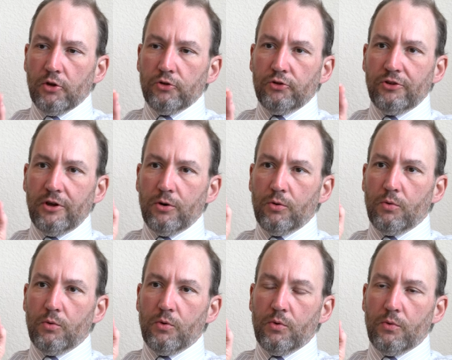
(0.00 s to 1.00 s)

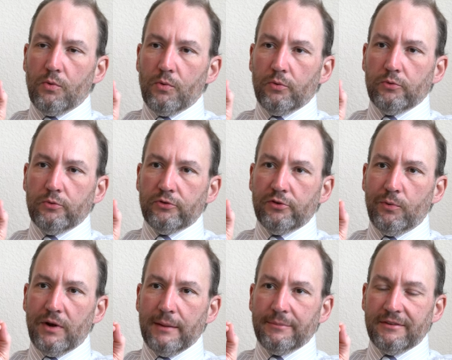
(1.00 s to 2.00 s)
So, so
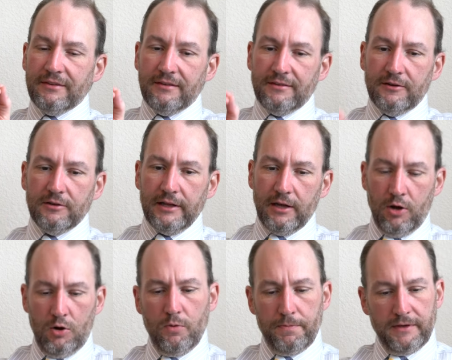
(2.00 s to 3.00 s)
what I'm sincerely
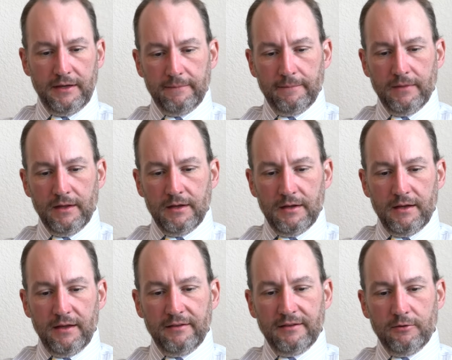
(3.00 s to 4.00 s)
hoping
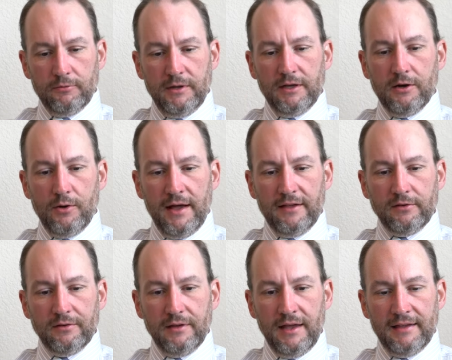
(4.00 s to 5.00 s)
is that Ricoh
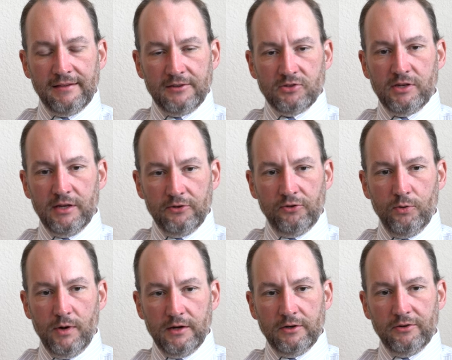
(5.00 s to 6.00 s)
has has engineers
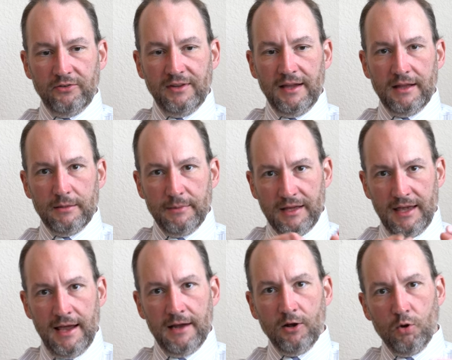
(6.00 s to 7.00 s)
who understand the
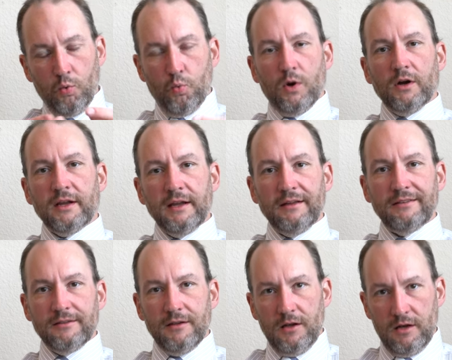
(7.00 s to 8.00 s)
mechanical
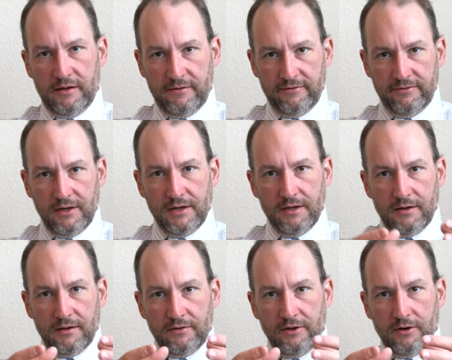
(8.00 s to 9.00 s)
workings of
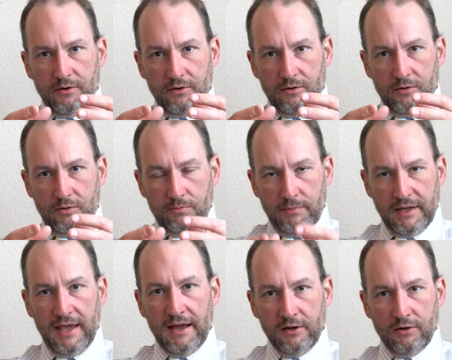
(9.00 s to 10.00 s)
their
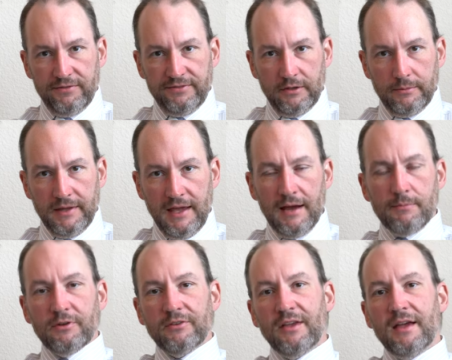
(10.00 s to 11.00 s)
mechanical film
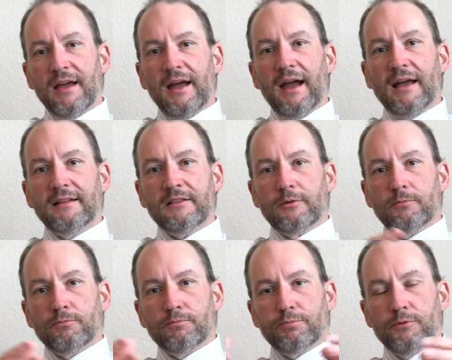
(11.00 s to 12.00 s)
cameras and that they're
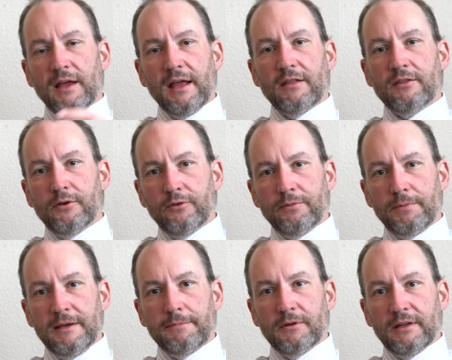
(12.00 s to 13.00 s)
bringing those
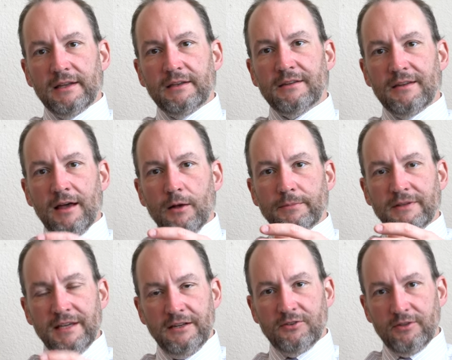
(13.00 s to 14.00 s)
people in to help
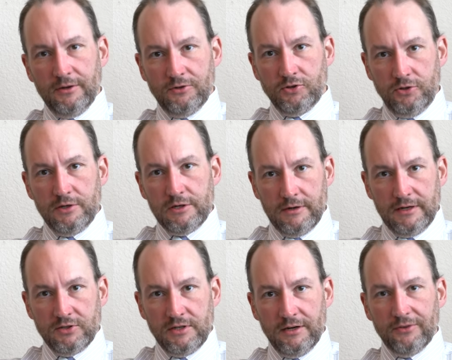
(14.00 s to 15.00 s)
teach their junior
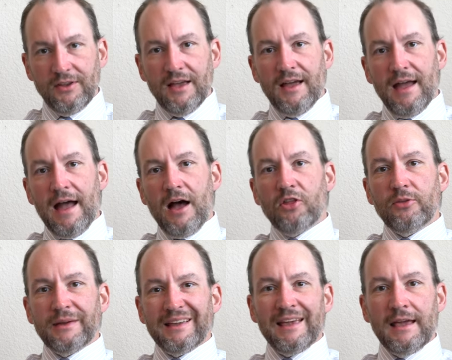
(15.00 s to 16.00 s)
engineers how the
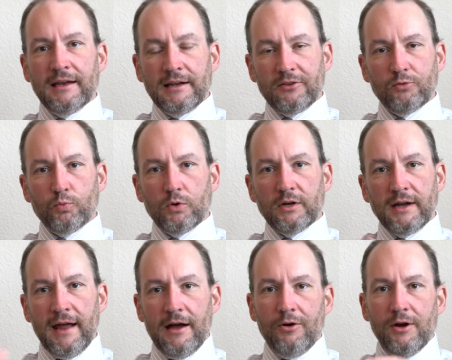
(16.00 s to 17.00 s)
mechanics
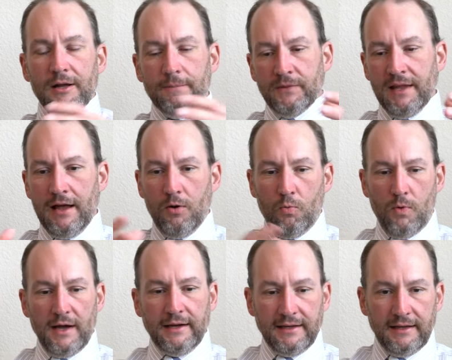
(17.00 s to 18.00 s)
work, how how
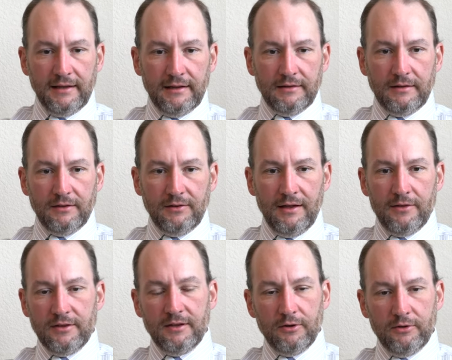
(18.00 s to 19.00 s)
winding and
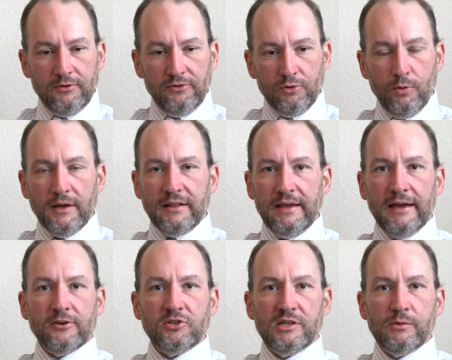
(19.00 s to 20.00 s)
how, you know you're storing the
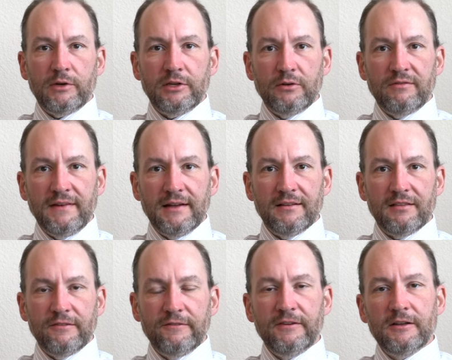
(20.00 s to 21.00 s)
energy when you advance
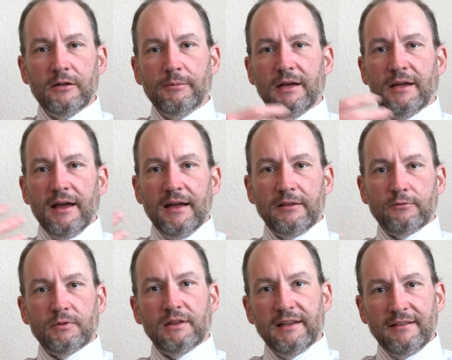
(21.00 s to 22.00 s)
the film and
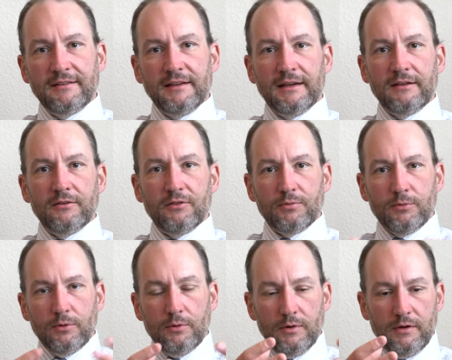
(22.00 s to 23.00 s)
then releasing it
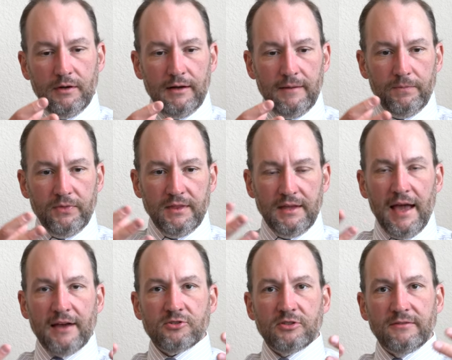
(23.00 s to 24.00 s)
through uh, the
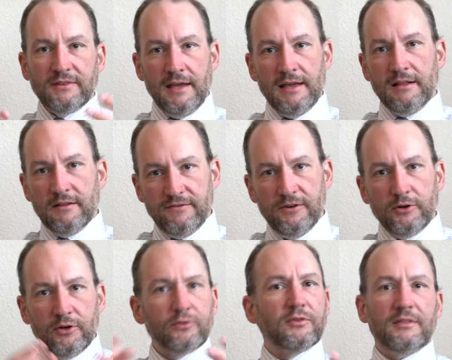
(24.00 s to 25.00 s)
action of taking the
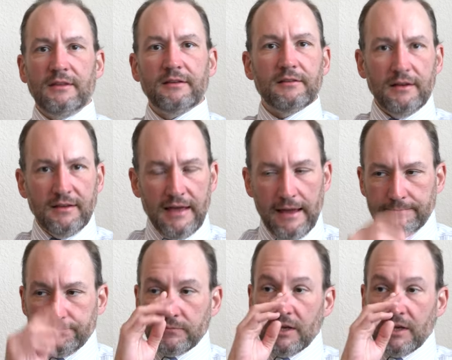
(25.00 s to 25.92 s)
photos and things like that.